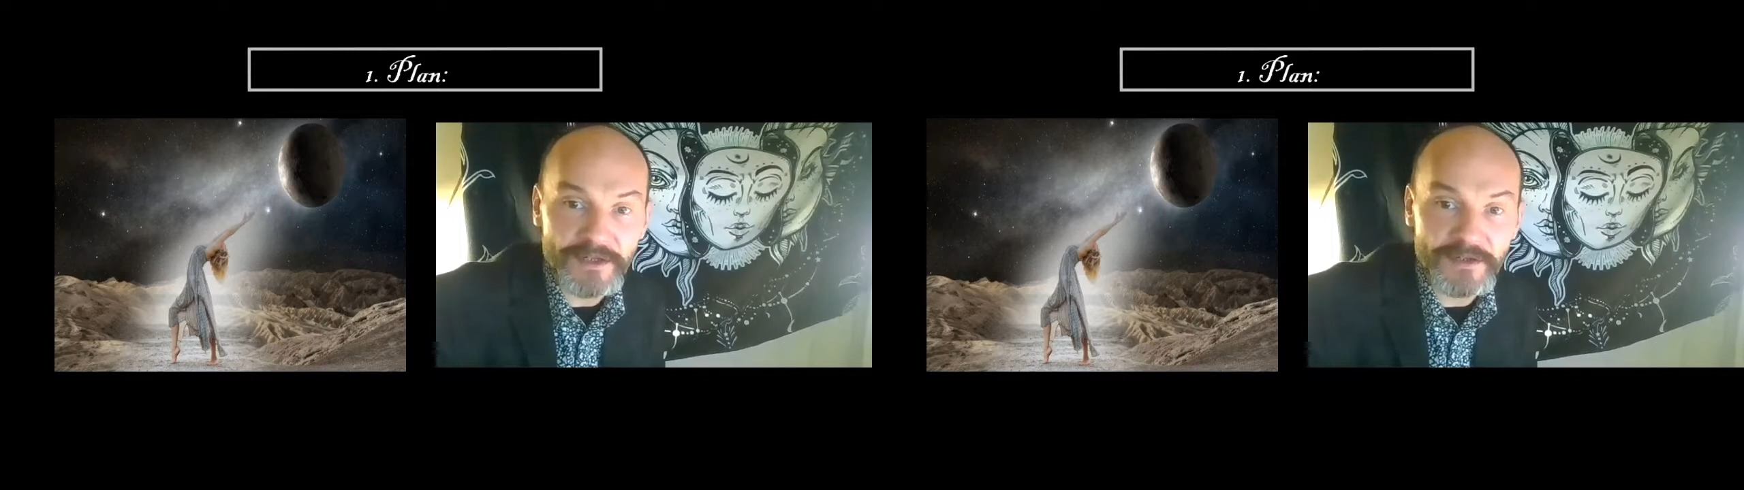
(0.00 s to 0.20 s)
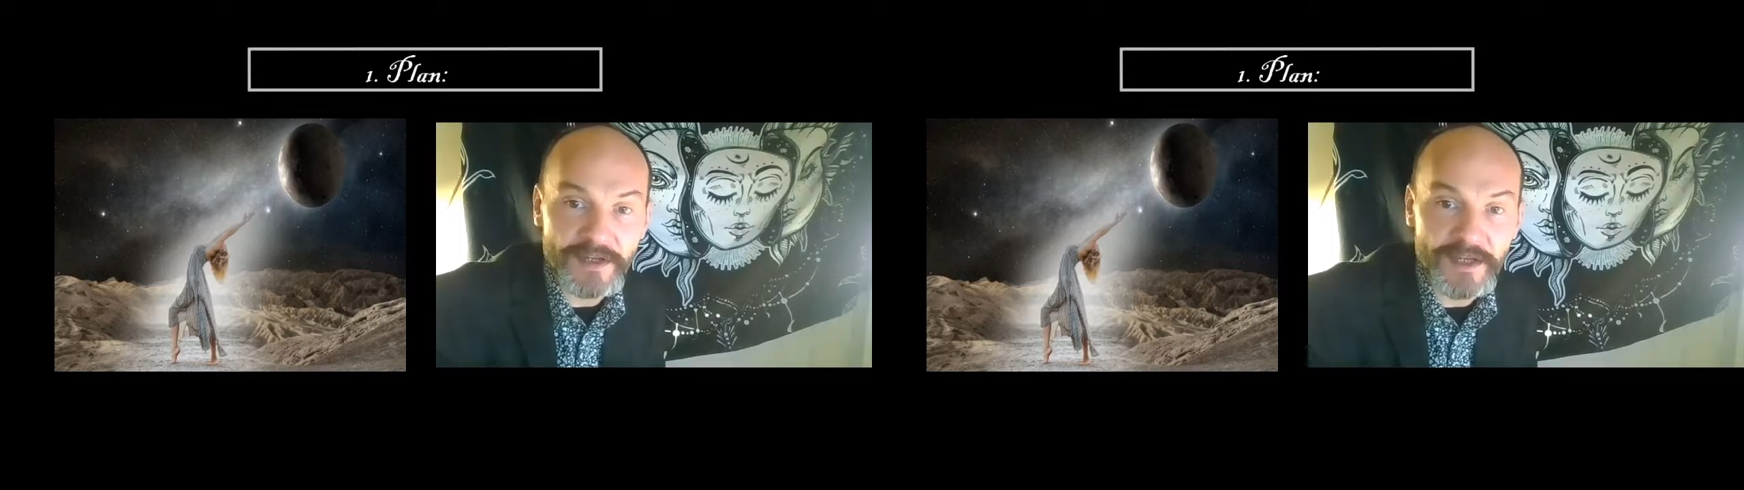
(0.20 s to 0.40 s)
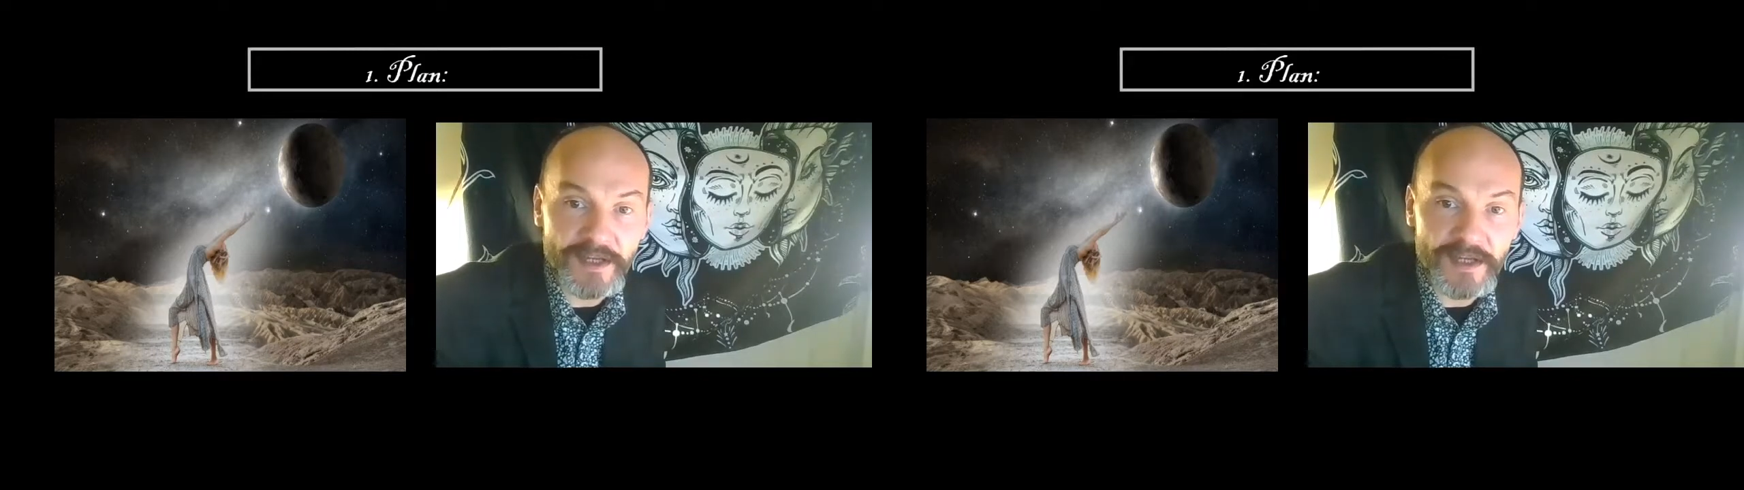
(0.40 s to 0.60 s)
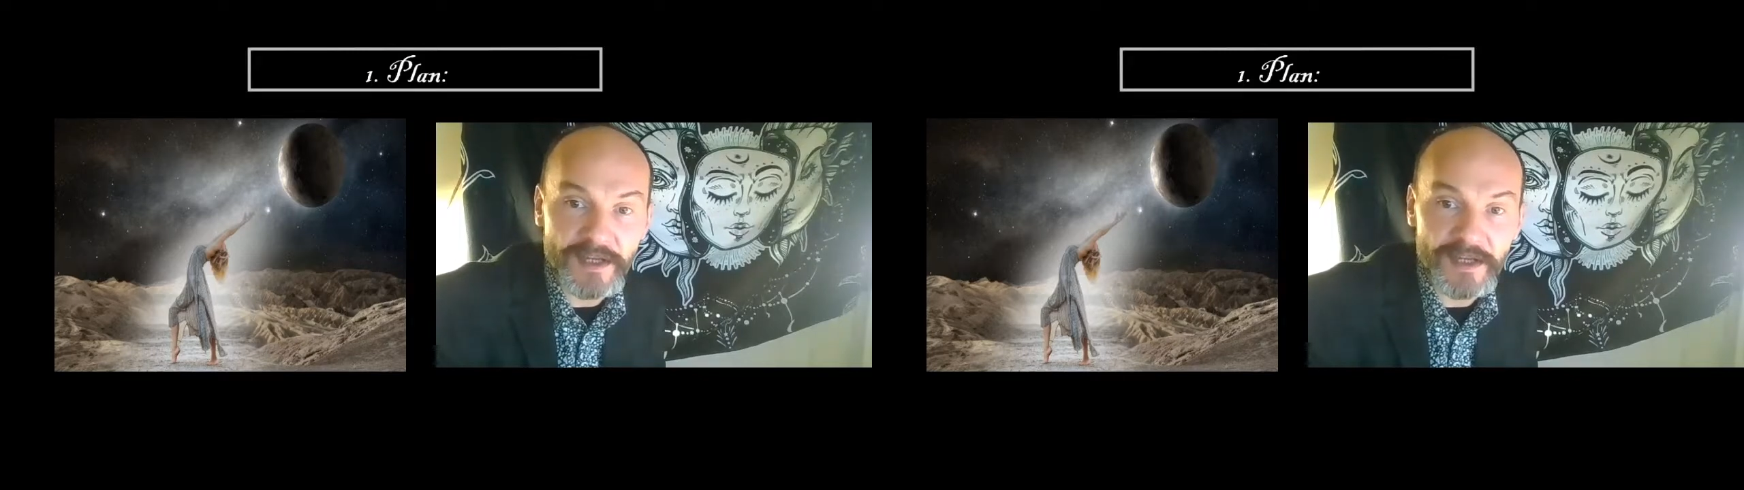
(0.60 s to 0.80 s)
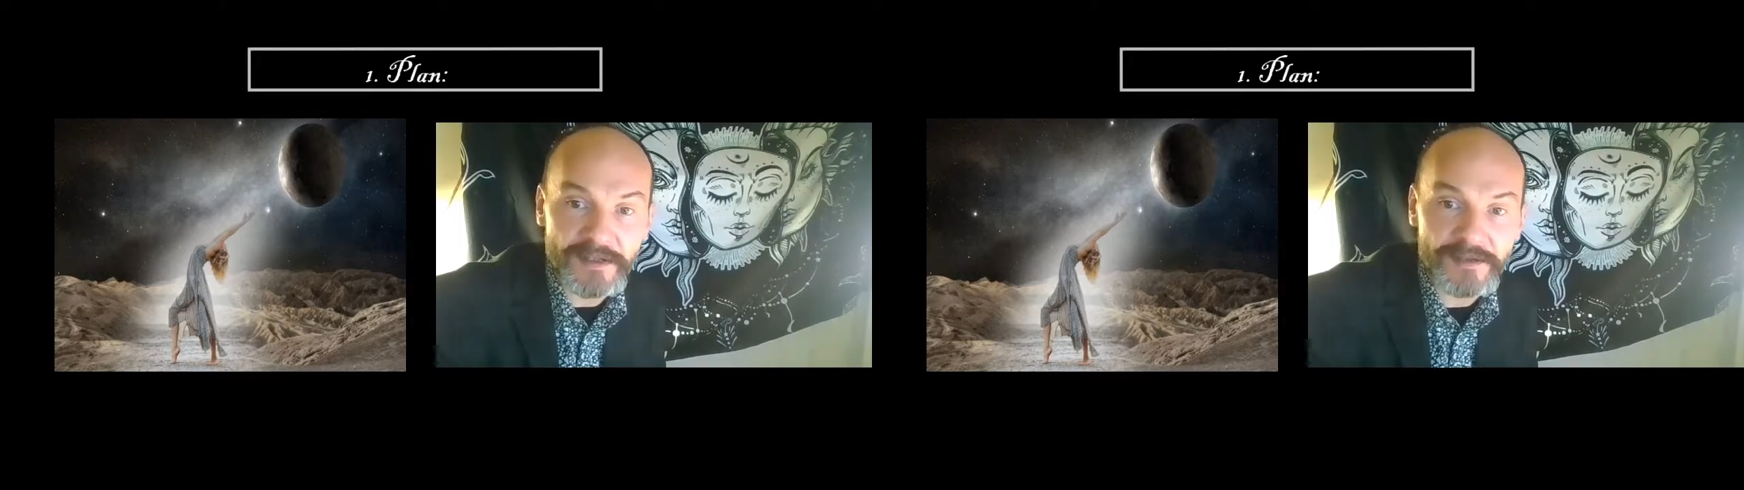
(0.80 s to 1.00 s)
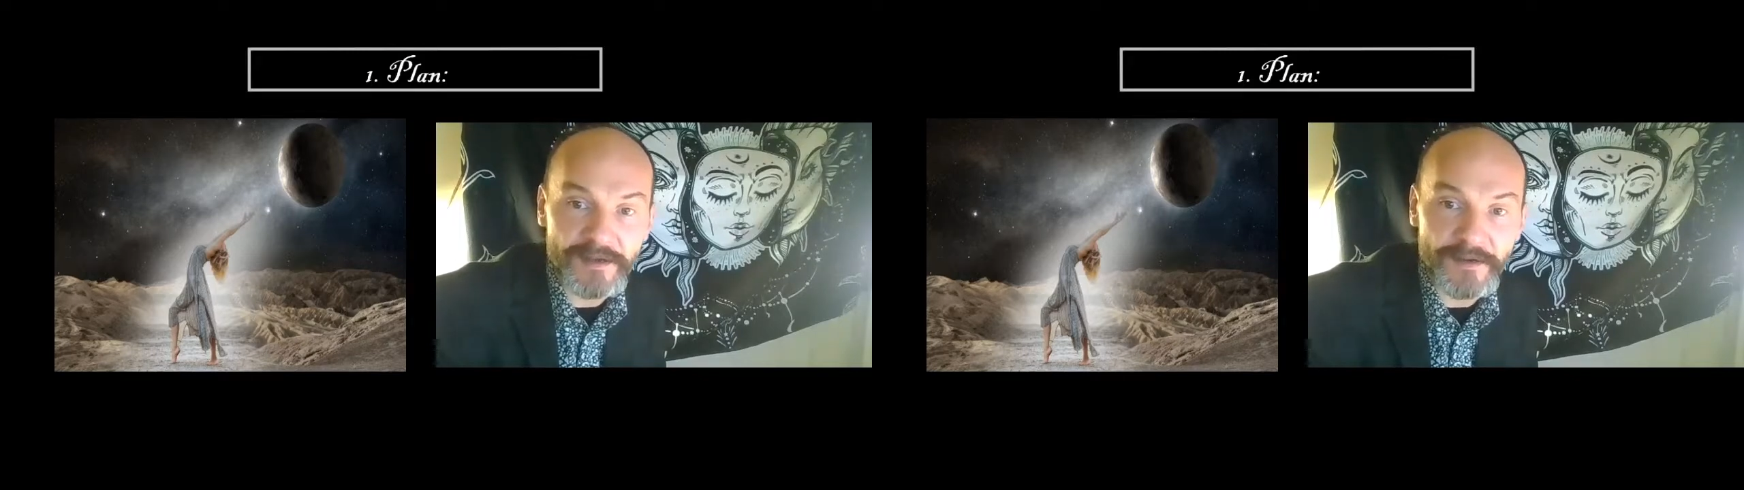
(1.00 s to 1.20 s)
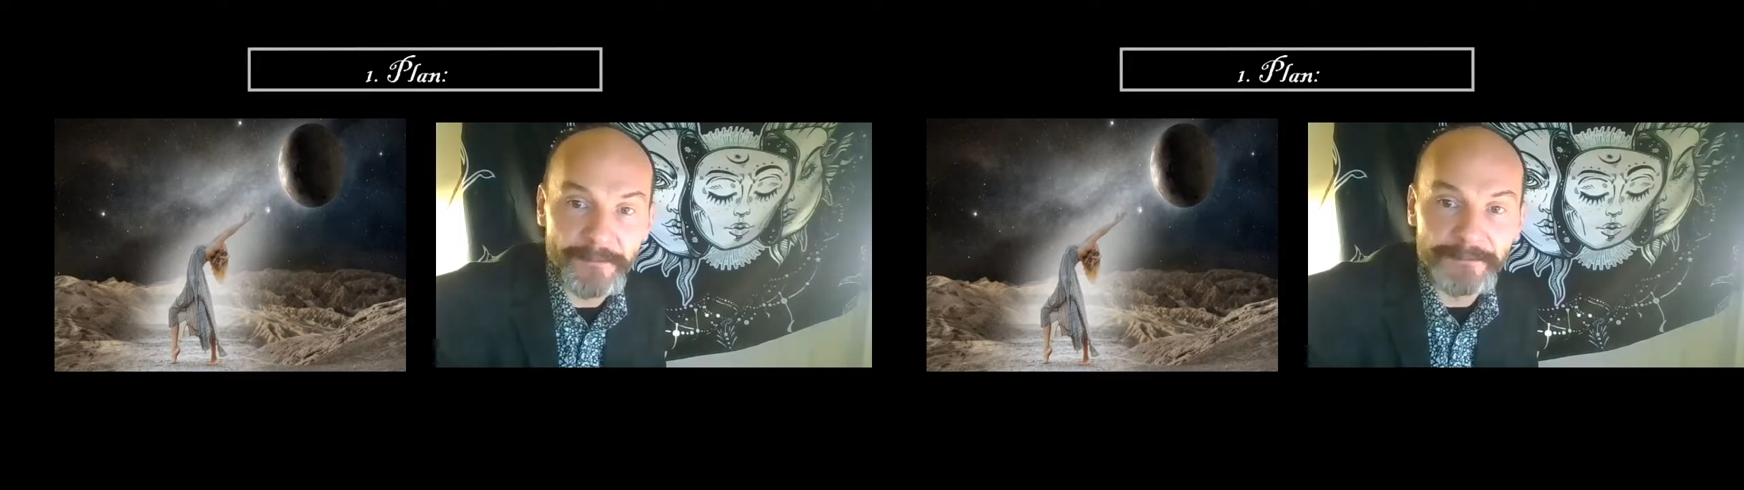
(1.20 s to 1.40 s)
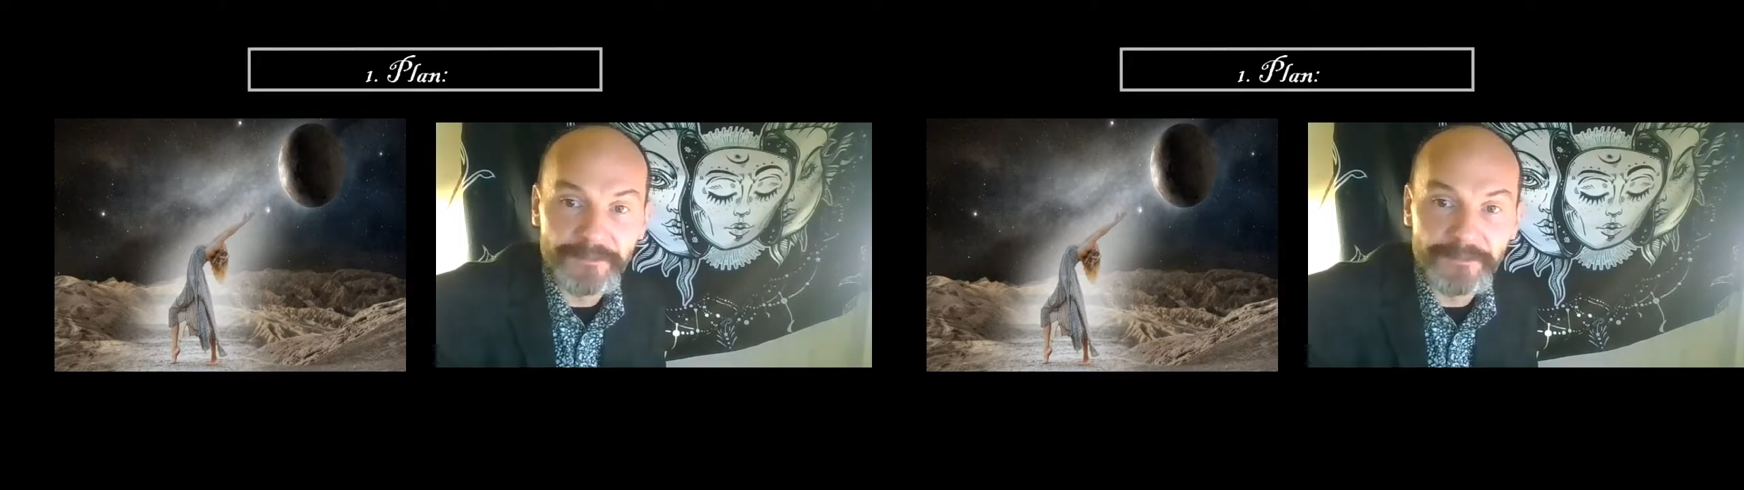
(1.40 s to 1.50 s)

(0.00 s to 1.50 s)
good here is that